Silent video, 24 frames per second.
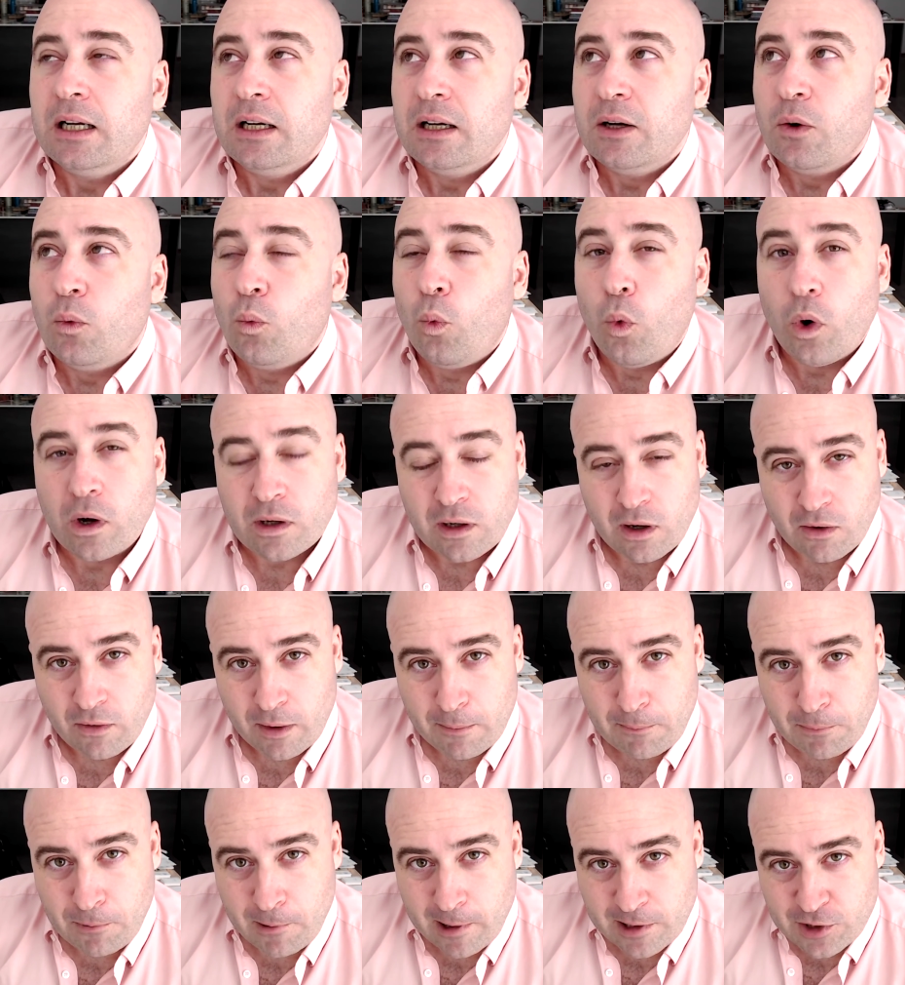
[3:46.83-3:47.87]
What are
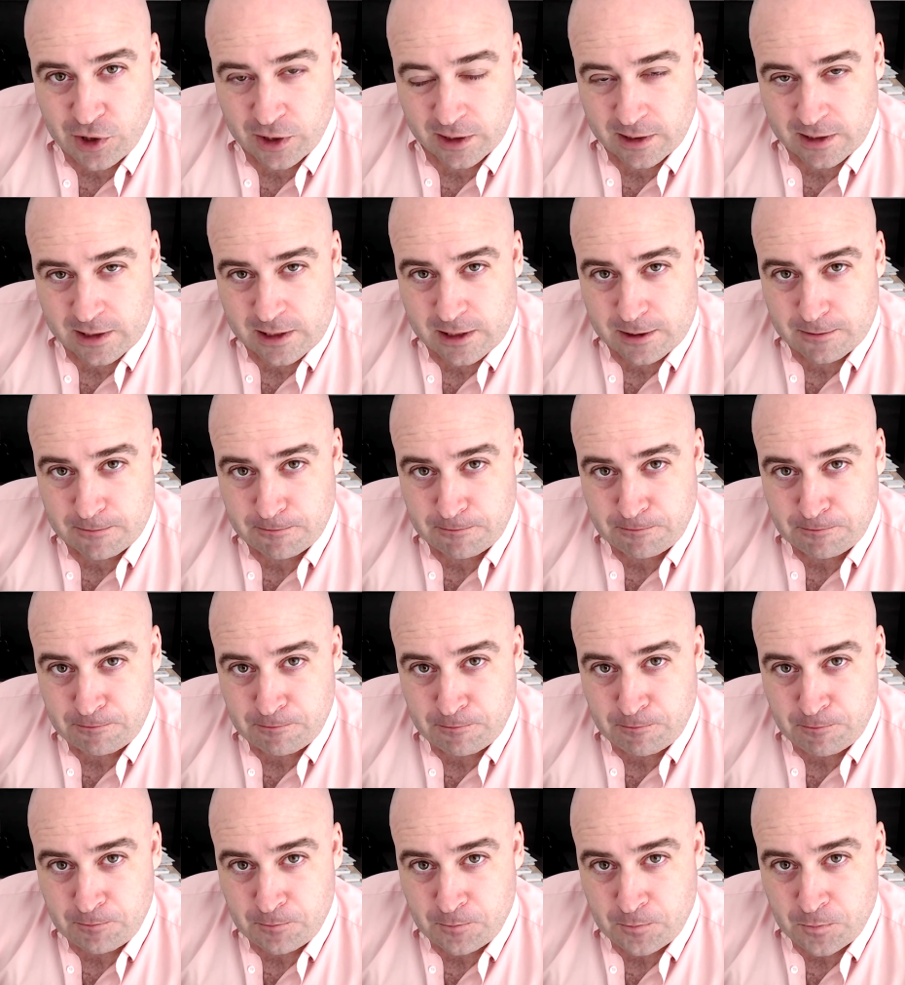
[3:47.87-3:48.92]
impressions?
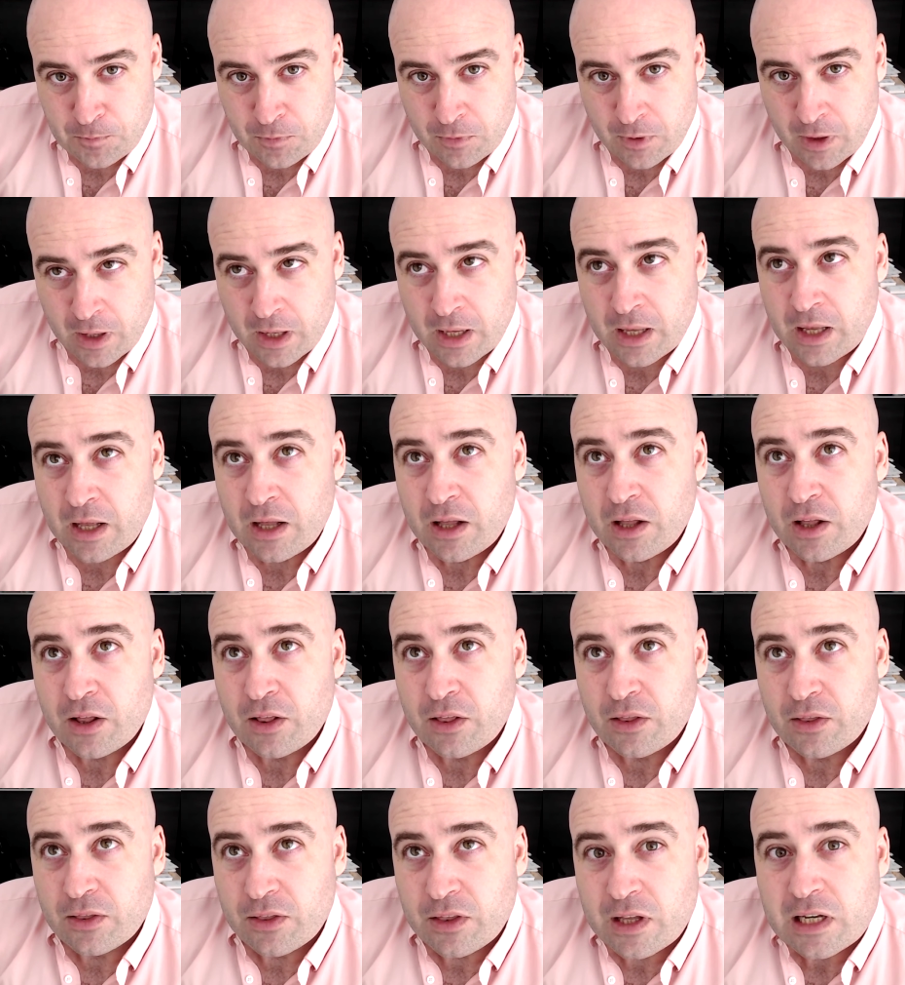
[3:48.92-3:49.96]

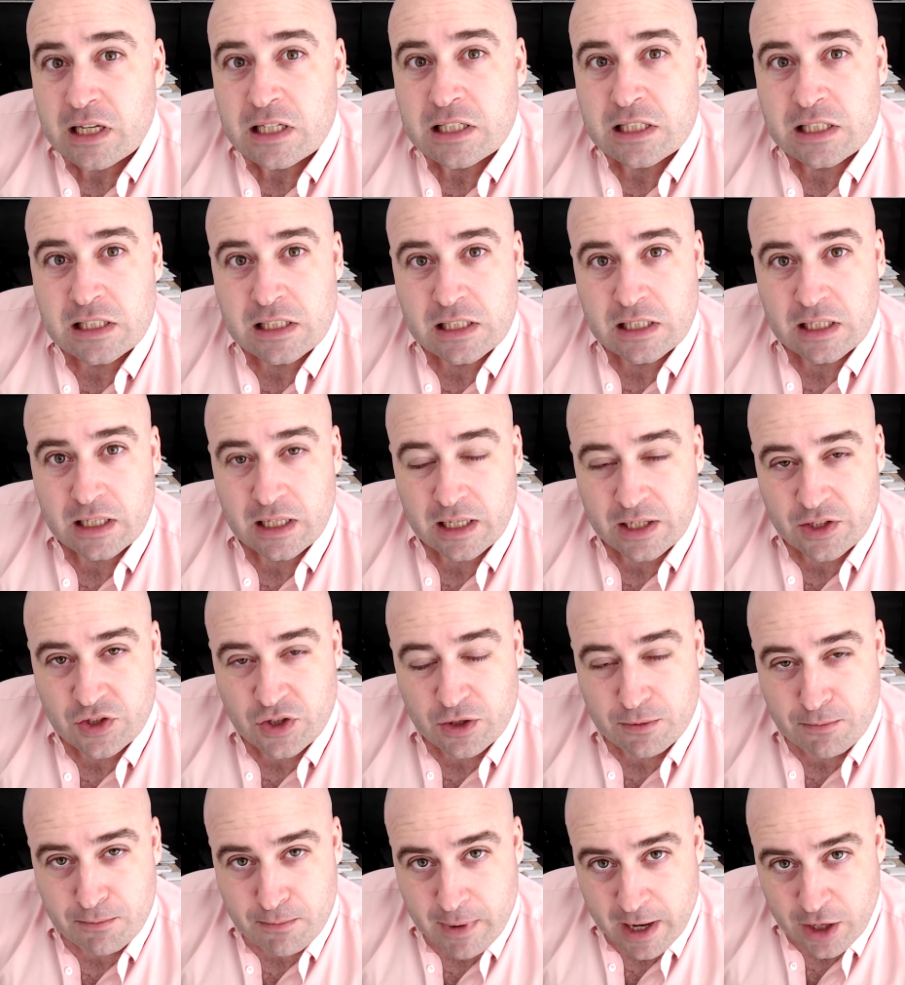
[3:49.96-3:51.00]
This is
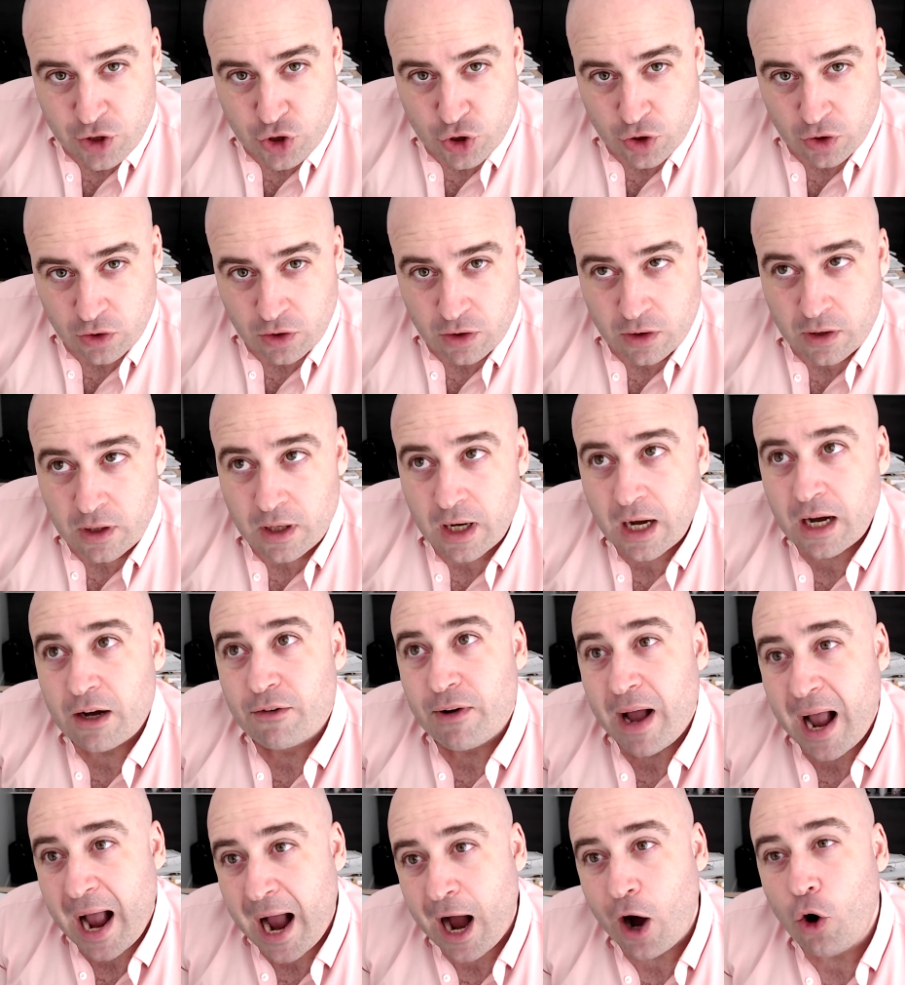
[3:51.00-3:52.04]
the measure of
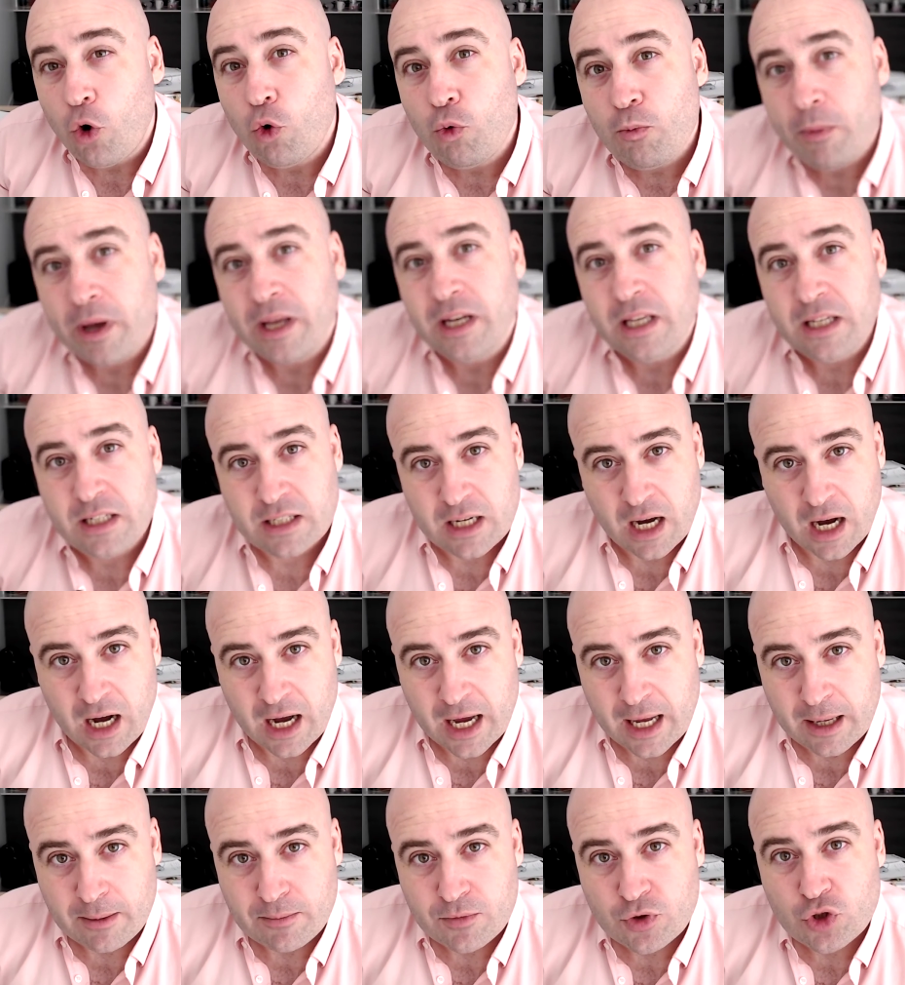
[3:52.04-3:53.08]
how many
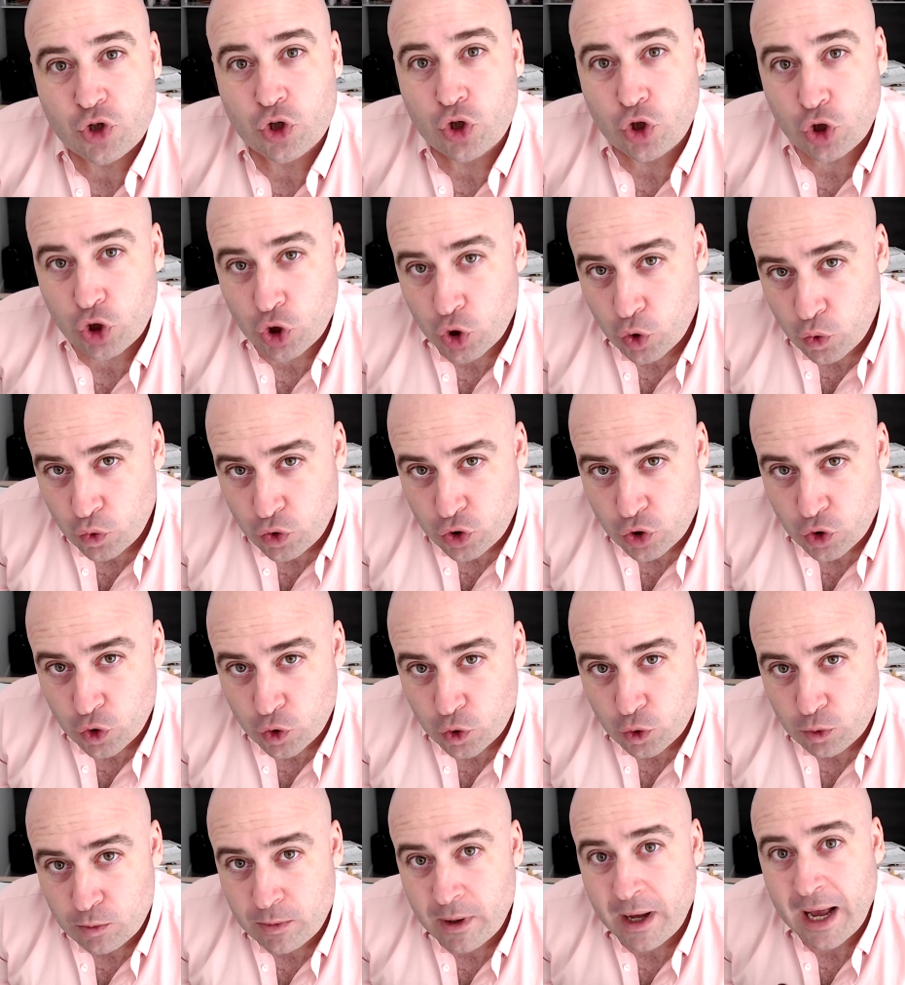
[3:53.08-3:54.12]
times
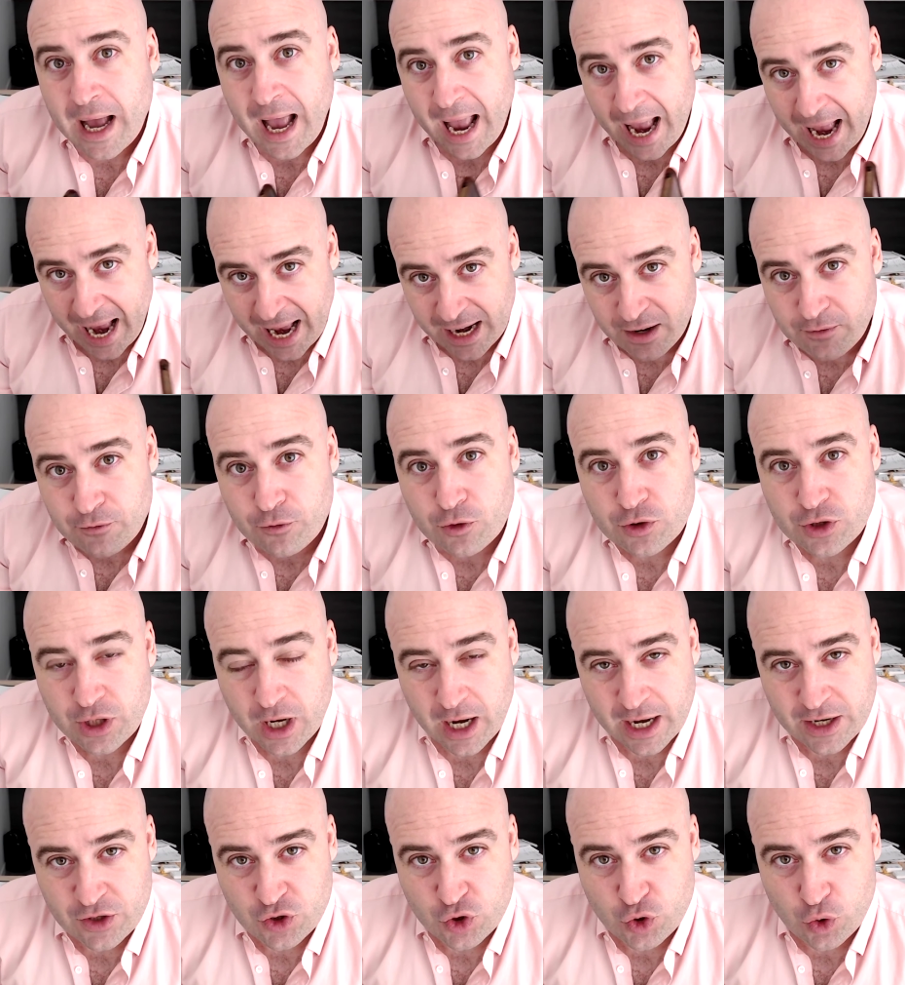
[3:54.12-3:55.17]
YouTube
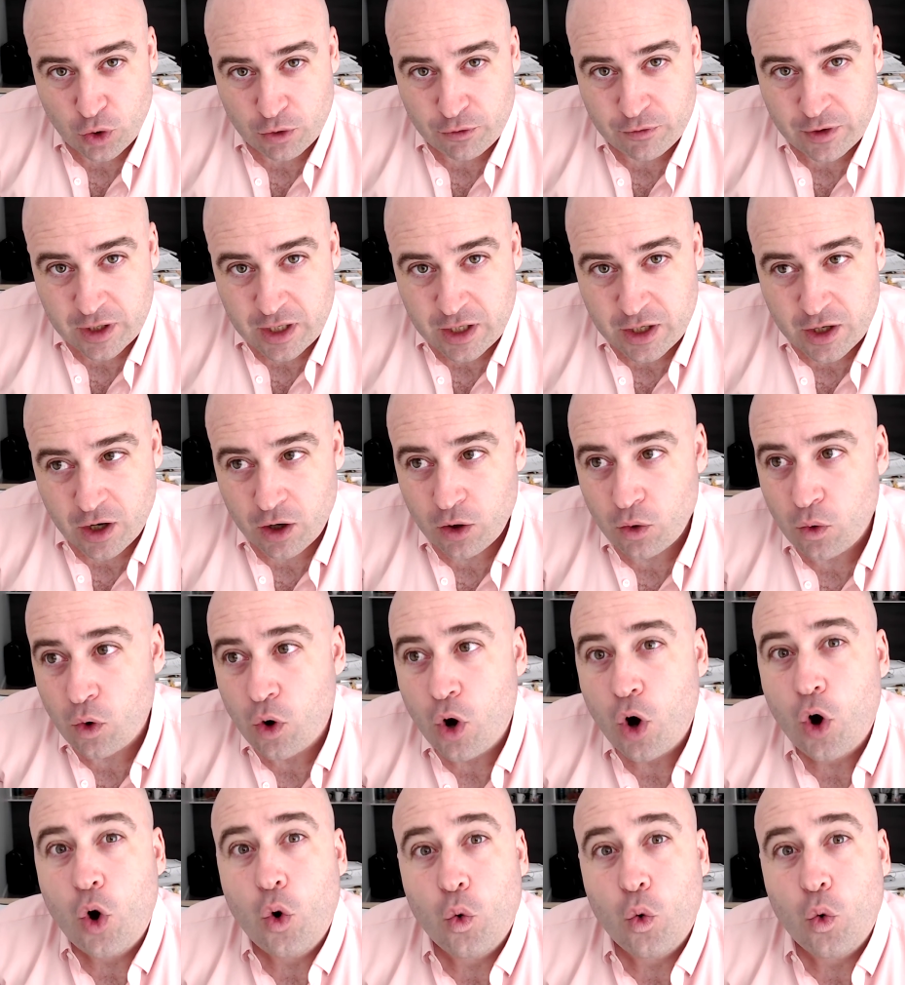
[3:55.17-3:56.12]
advertised your video